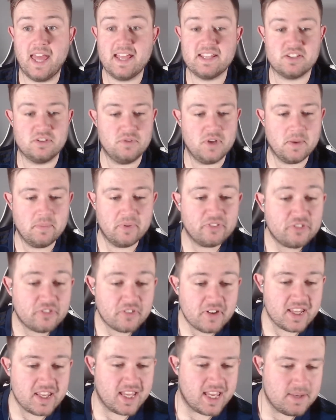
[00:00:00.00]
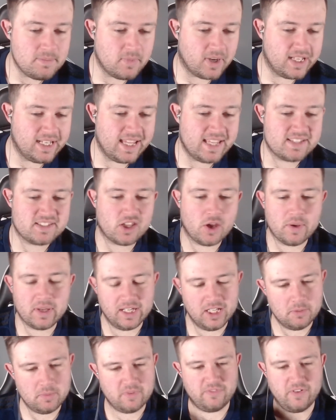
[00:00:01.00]
Yeah, so number three in my list,
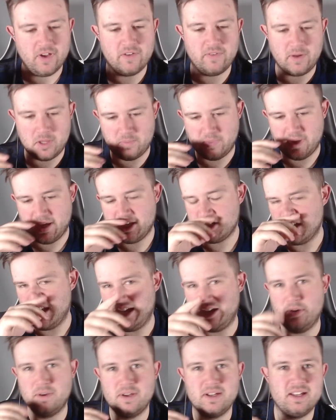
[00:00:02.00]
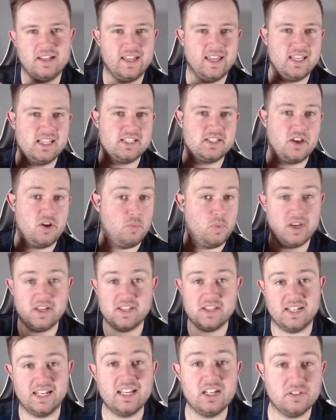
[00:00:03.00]
going a little bit further up the pitch now, is one,
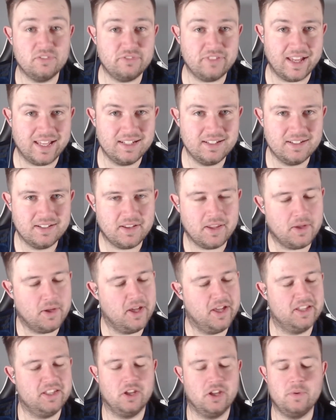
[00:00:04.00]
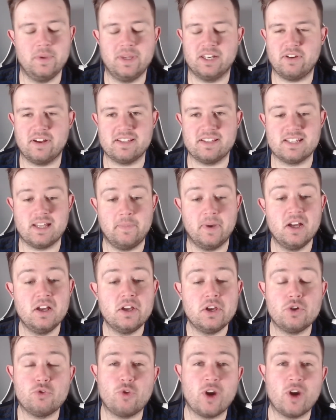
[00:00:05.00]
is an England fan that, you know, he had a great summer.